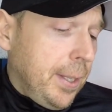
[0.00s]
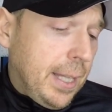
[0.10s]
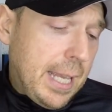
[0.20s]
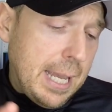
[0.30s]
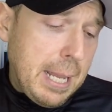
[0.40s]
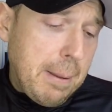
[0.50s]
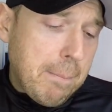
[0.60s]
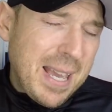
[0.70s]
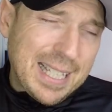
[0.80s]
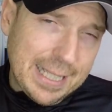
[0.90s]
The
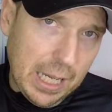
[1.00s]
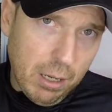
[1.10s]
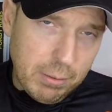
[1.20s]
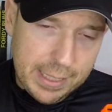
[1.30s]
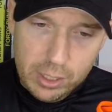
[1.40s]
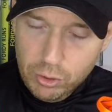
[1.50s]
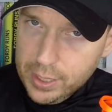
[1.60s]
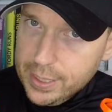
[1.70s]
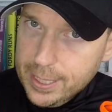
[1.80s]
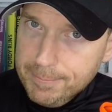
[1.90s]
midsole is
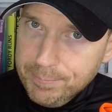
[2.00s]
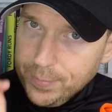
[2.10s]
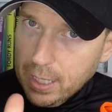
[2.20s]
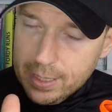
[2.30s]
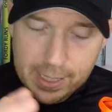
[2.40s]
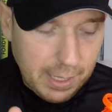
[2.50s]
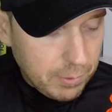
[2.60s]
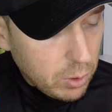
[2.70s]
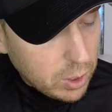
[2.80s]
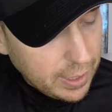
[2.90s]
interesting. Like I say, I'm
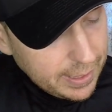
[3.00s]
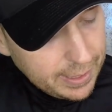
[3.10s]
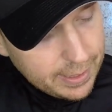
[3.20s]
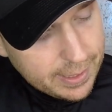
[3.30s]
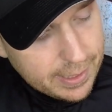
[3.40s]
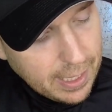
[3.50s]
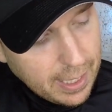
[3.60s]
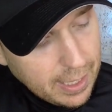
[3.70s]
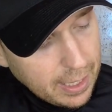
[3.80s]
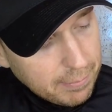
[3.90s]
new to Adidas.
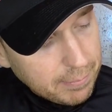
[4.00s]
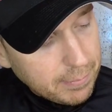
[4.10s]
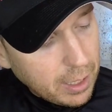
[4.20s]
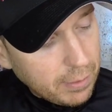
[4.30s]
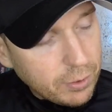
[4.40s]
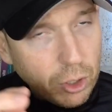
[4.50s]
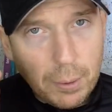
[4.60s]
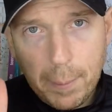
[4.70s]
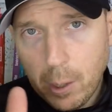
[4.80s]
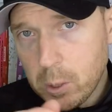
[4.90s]
I've got
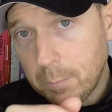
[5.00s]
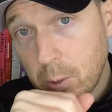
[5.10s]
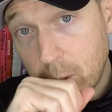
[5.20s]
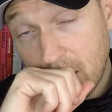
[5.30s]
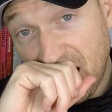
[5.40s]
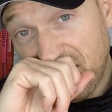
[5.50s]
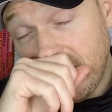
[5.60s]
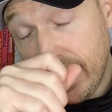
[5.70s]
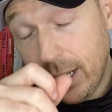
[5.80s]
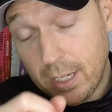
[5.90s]
the Pulse Boost
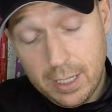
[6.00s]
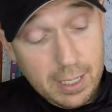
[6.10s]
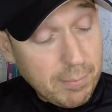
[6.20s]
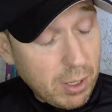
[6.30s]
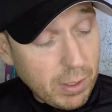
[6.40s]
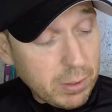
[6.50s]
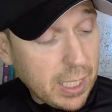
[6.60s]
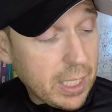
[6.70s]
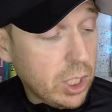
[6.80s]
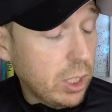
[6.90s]
currently in my
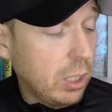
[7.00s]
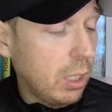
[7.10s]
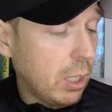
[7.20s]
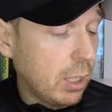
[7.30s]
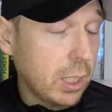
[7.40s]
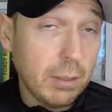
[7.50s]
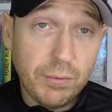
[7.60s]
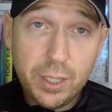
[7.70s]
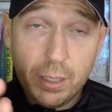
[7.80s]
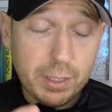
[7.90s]
rotation. I did a
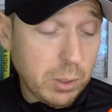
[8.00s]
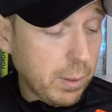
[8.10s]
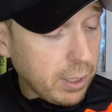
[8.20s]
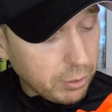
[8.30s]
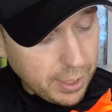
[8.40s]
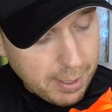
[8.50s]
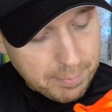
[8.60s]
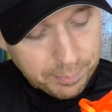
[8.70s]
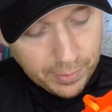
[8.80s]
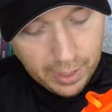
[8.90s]
video this week on
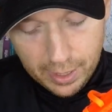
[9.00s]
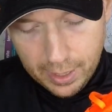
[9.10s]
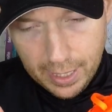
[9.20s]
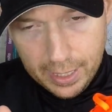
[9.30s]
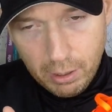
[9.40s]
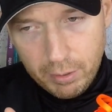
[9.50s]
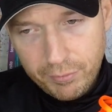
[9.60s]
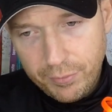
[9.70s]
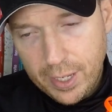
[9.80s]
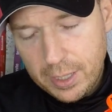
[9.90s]
them, and I
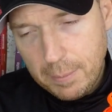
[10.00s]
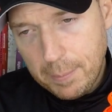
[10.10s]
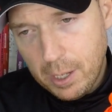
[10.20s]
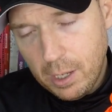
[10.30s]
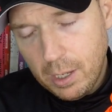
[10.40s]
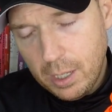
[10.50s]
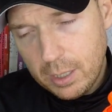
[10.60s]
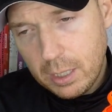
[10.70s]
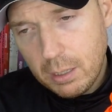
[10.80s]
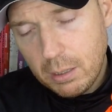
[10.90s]
found the
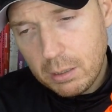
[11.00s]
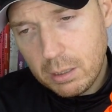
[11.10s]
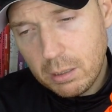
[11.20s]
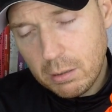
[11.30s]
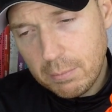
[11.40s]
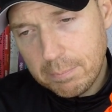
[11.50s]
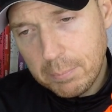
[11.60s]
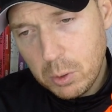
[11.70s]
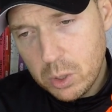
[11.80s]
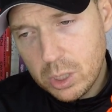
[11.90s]
part of the
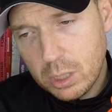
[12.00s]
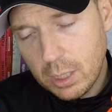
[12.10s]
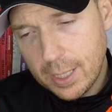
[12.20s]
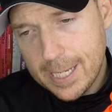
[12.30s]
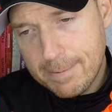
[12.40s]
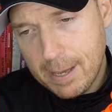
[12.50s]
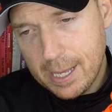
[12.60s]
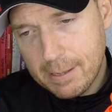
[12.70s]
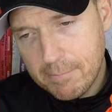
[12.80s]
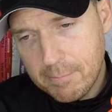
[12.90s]
Boost
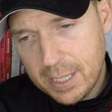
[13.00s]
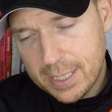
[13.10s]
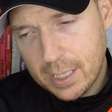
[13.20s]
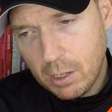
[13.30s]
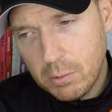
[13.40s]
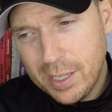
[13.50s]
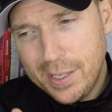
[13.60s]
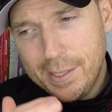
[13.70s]
midsole